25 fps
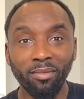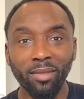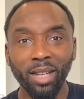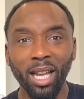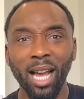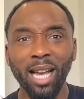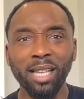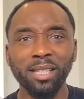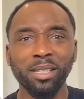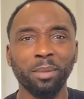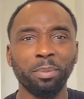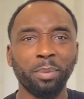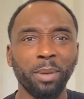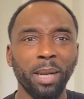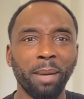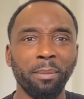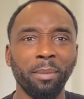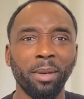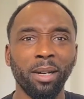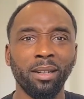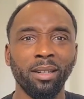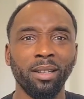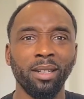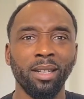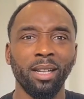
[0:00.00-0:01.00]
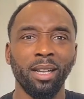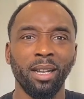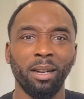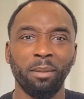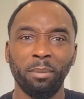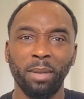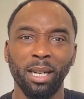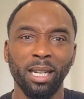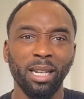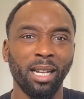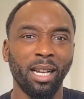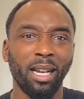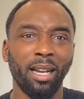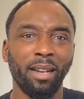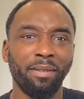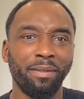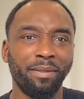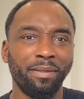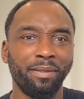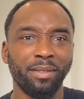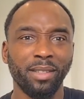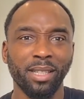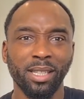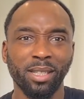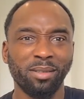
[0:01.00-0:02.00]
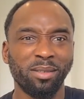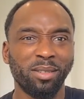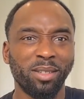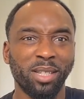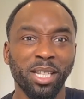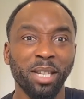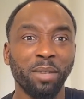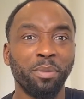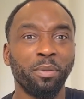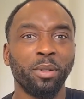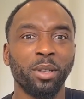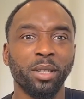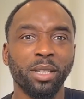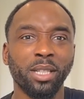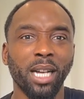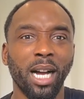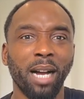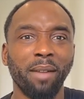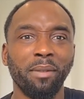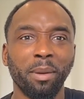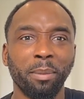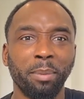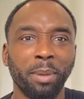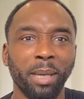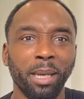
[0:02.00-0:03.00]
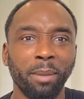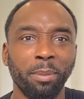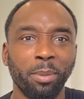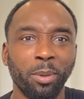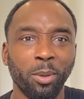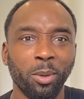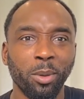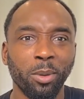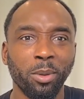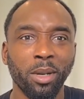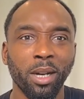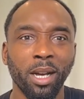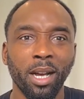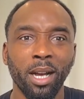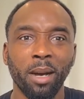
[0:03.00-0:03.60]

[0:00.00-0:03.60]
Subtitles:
As a plumber, my life is different to other people,